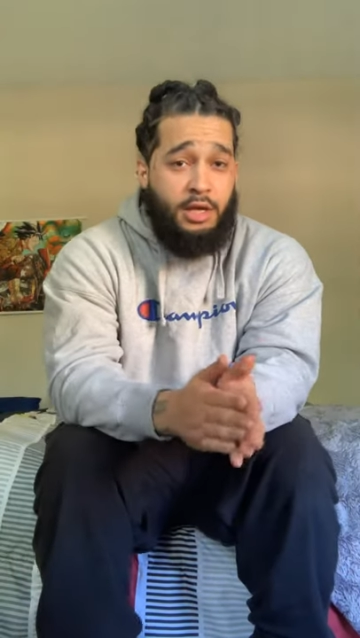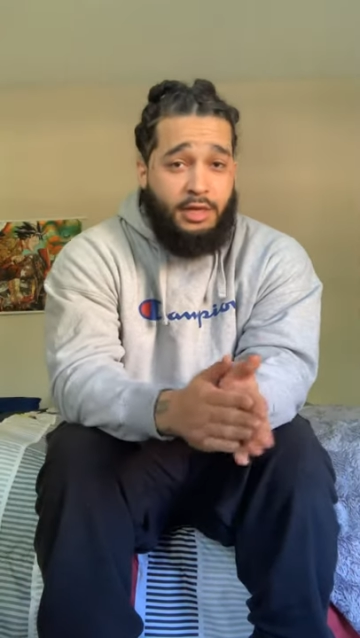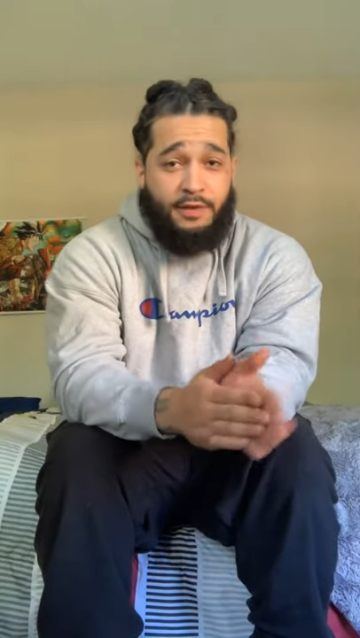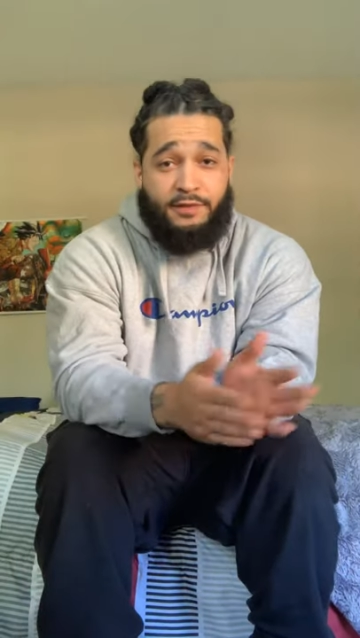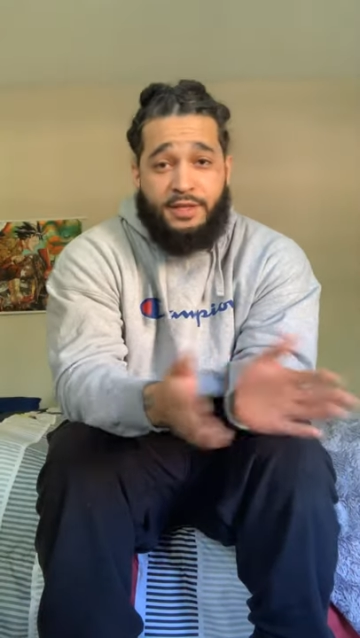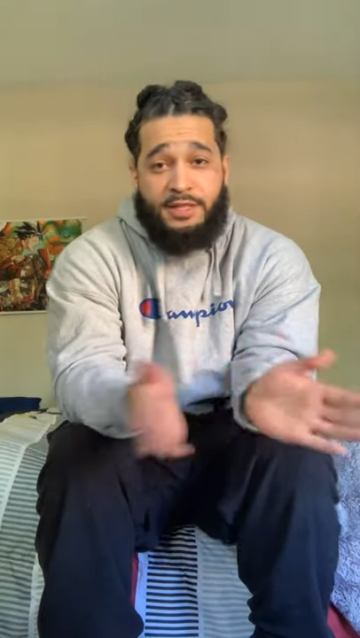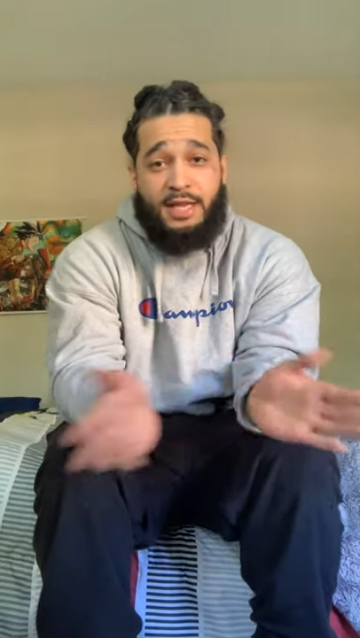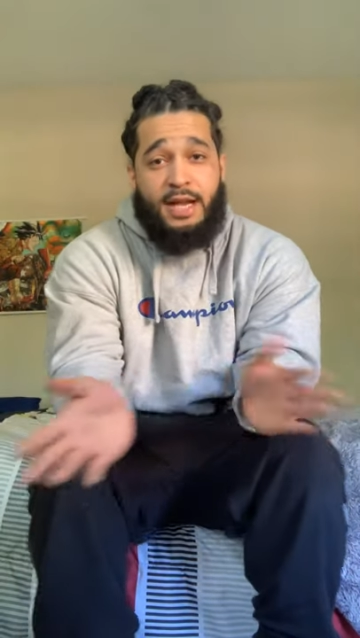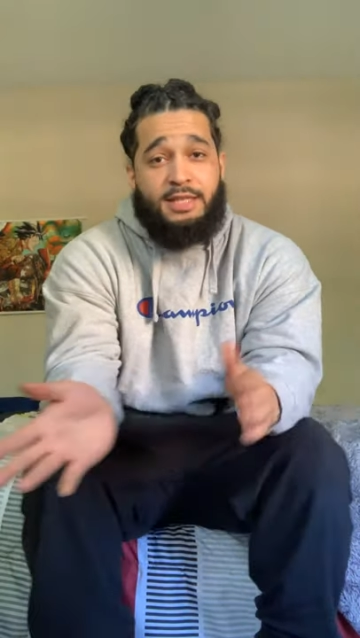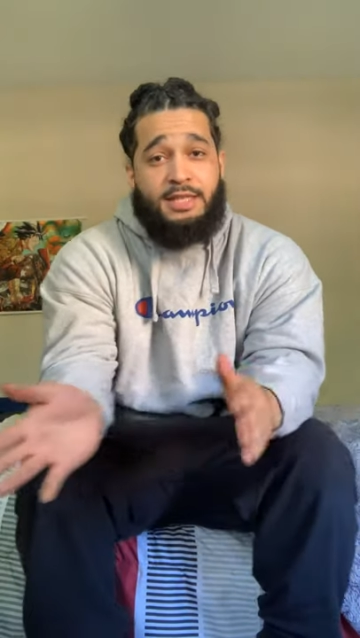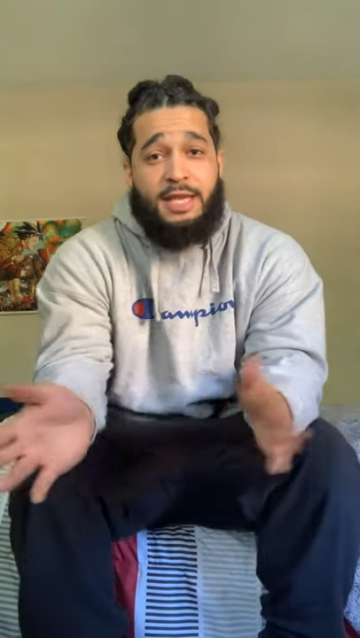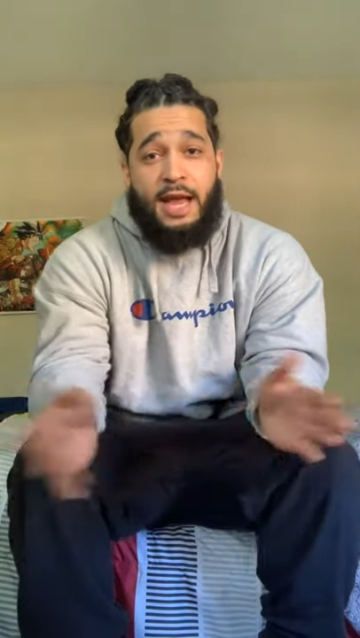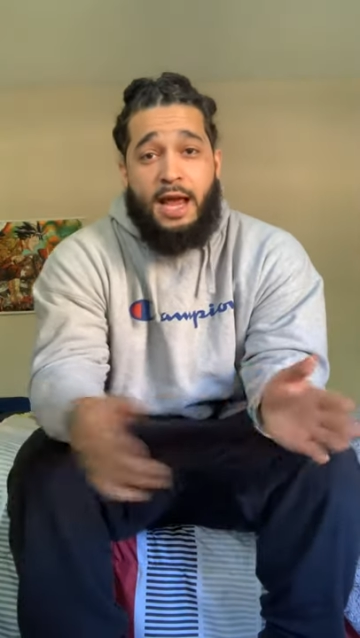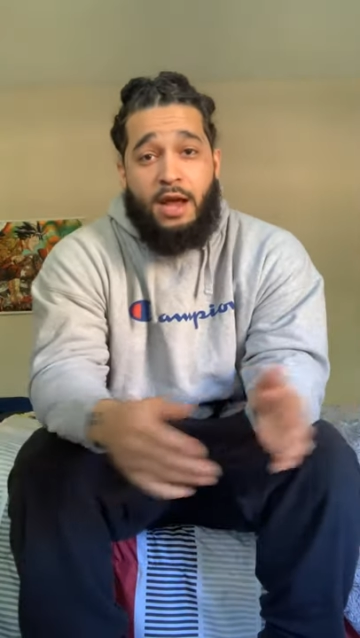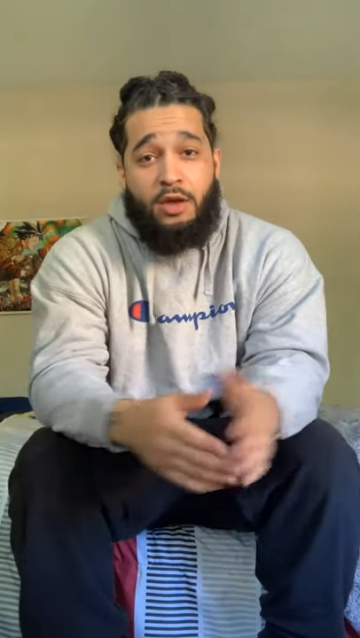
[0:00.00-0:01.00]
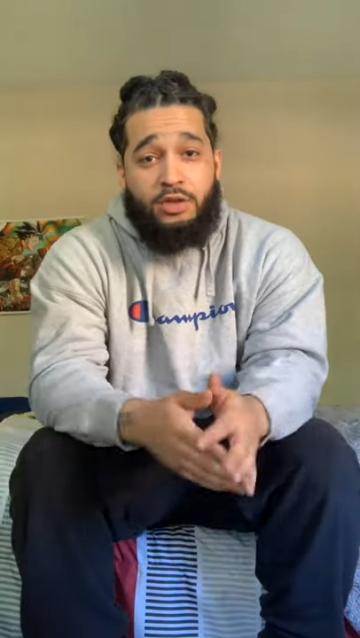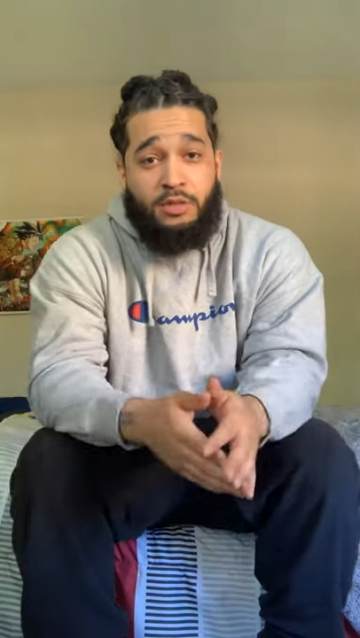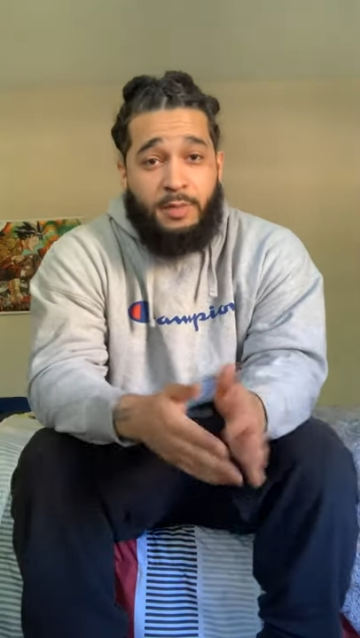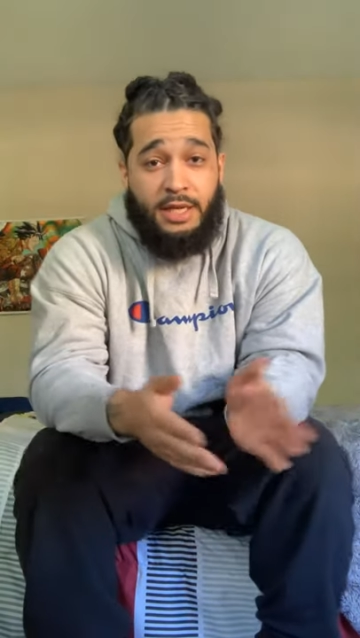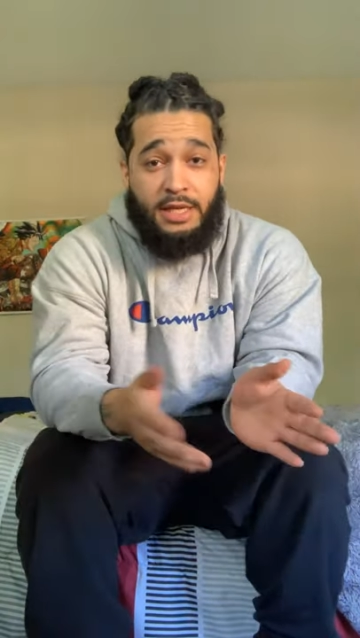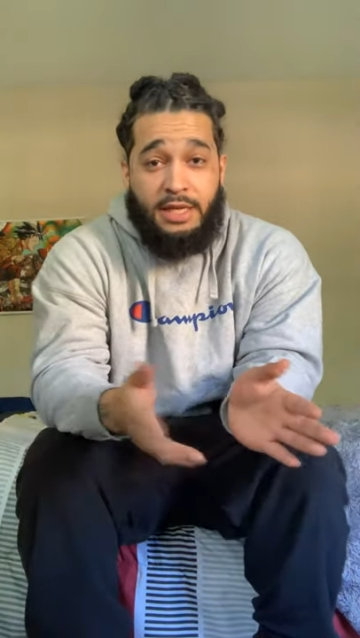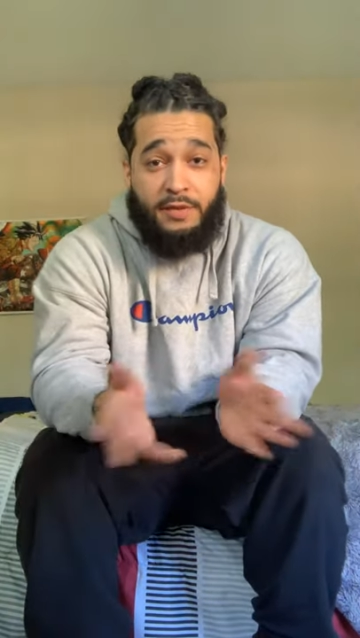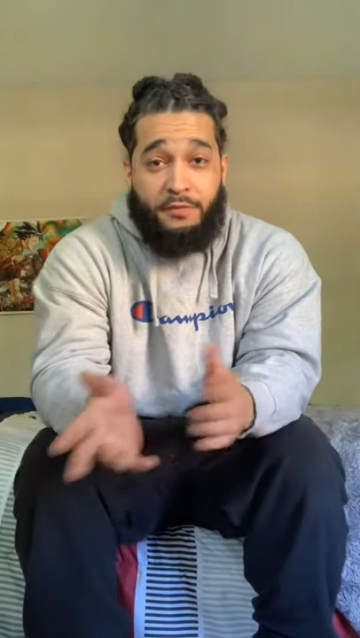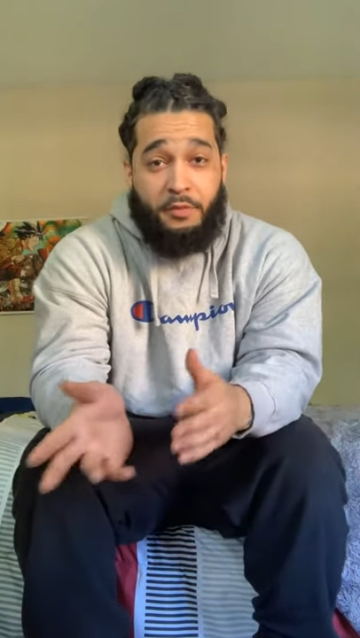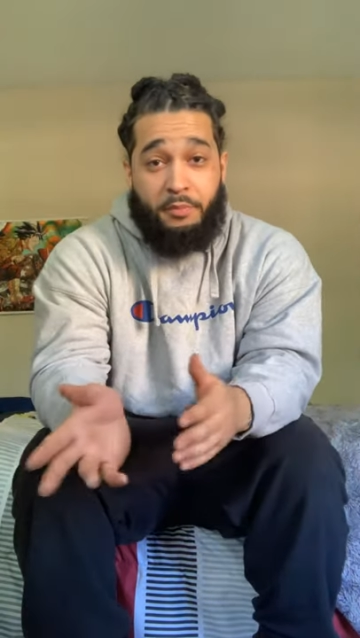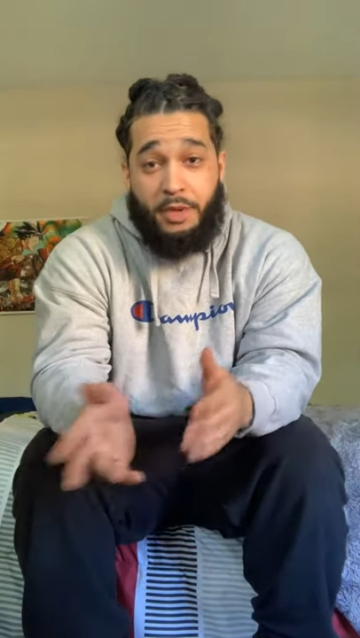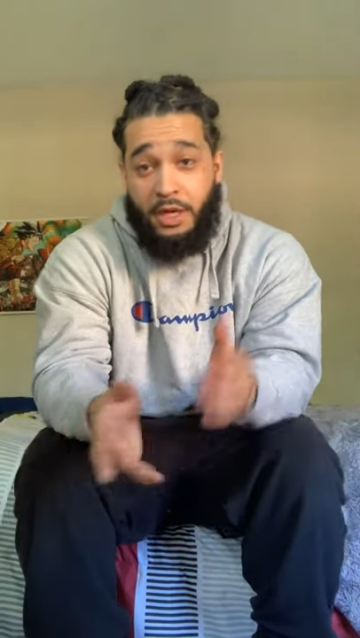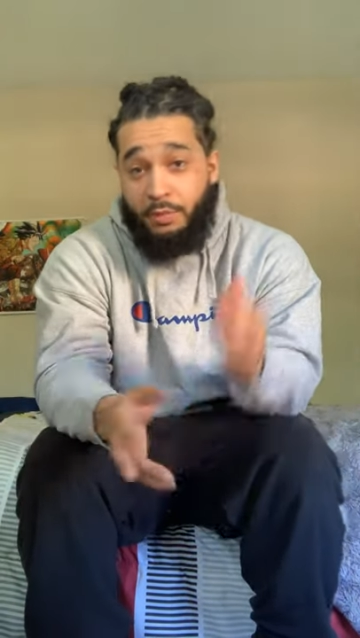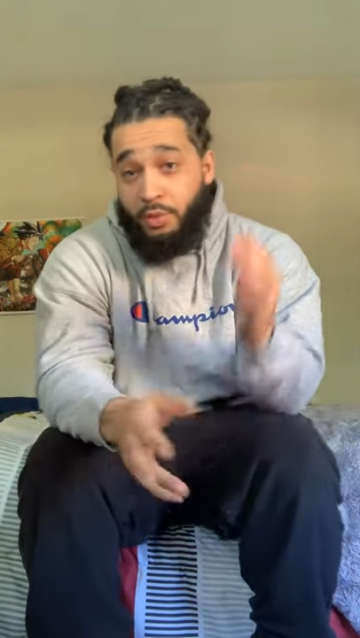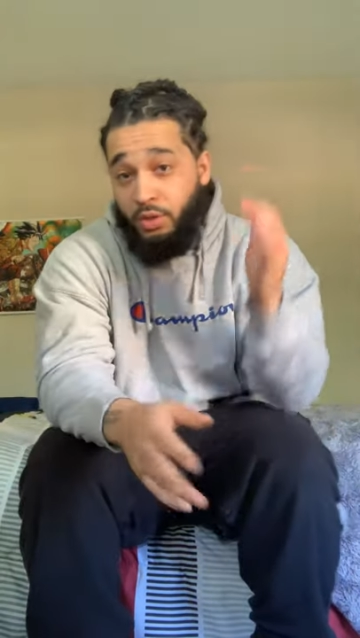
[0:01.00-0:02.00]
different sides of towns, mean different
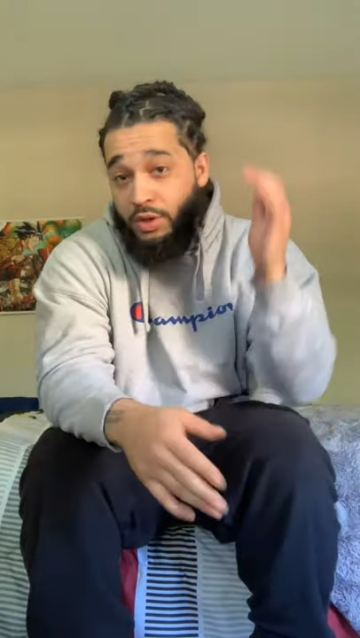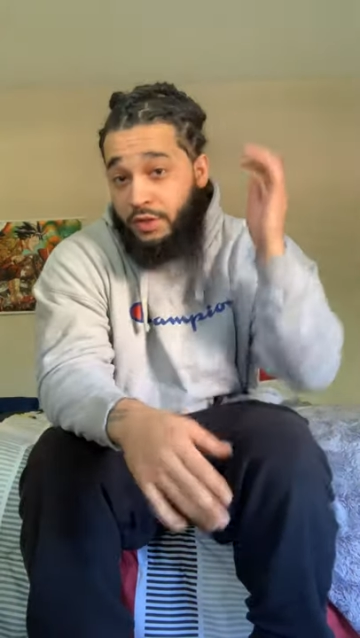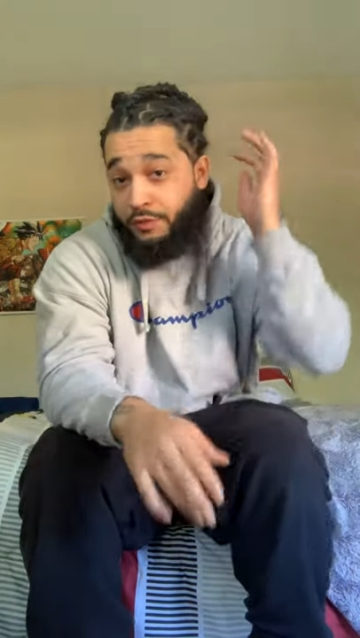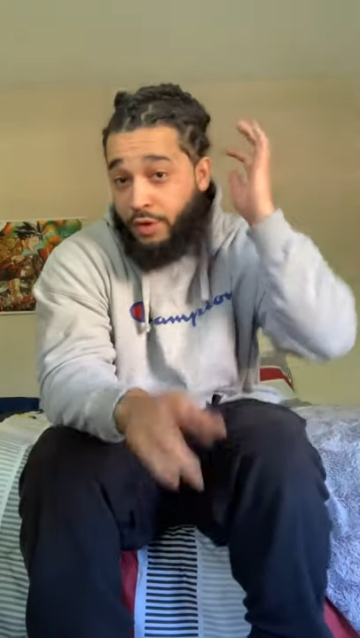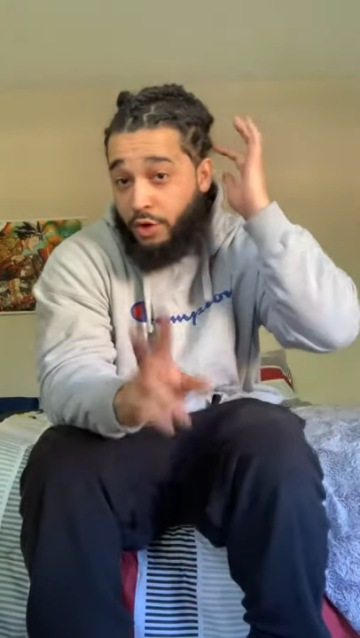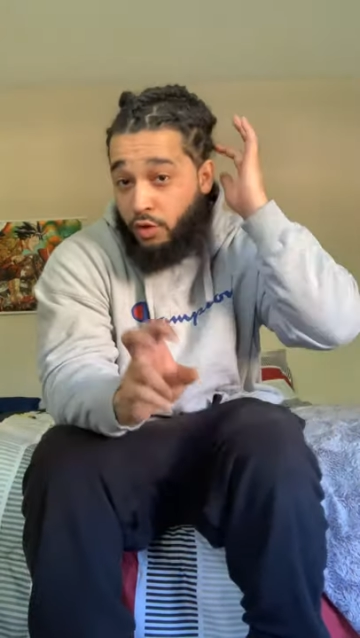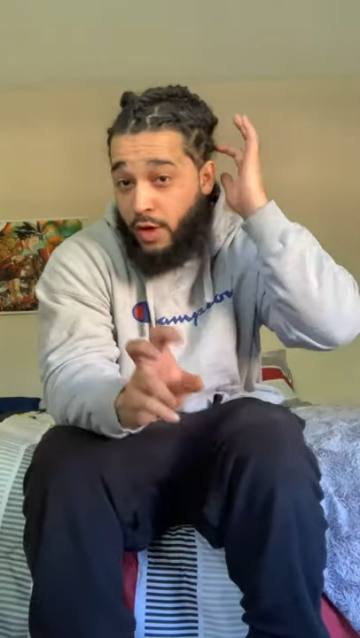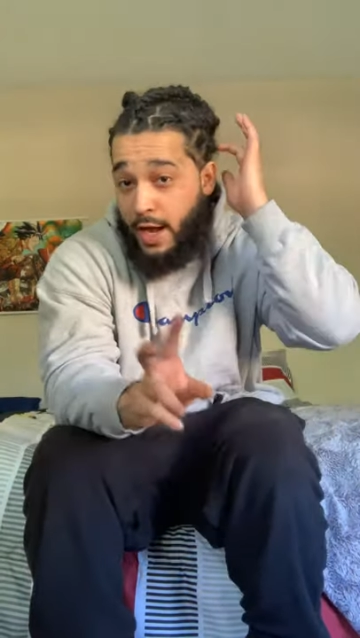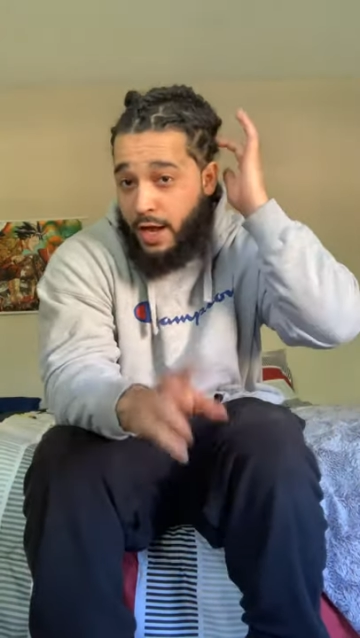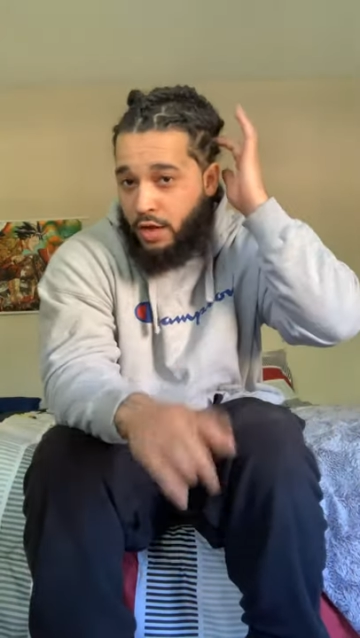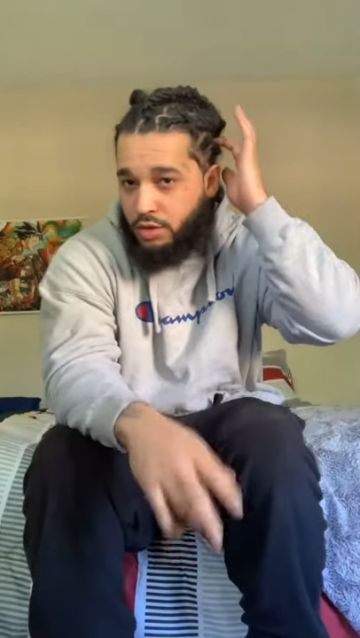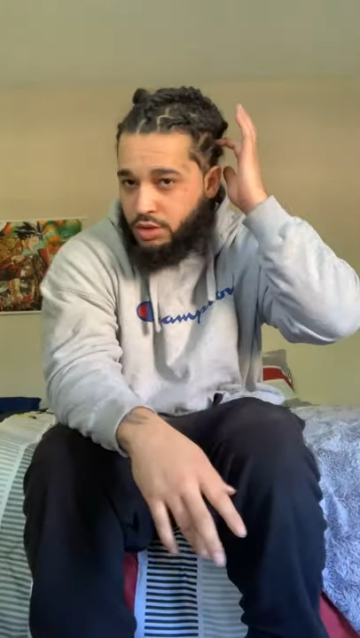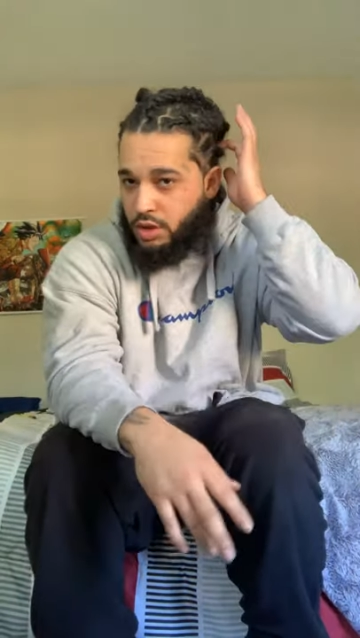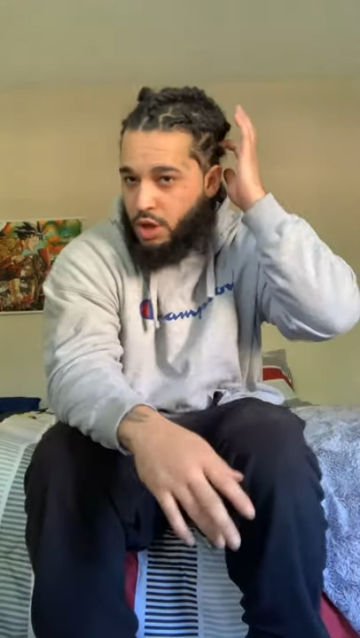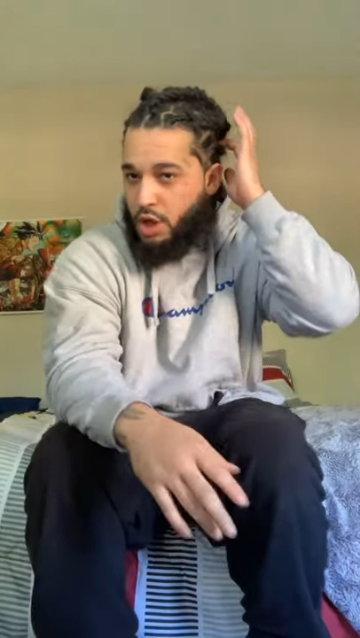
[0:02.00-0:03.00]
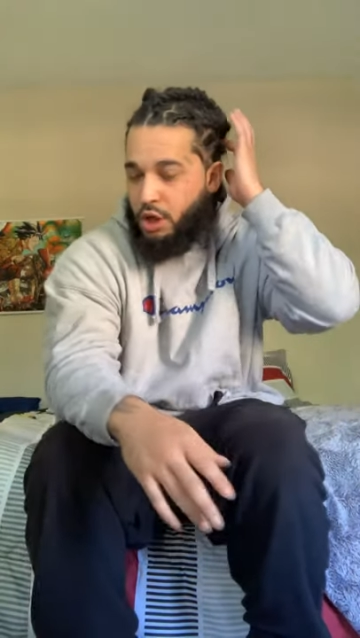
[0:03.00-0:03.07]
people, different crowds.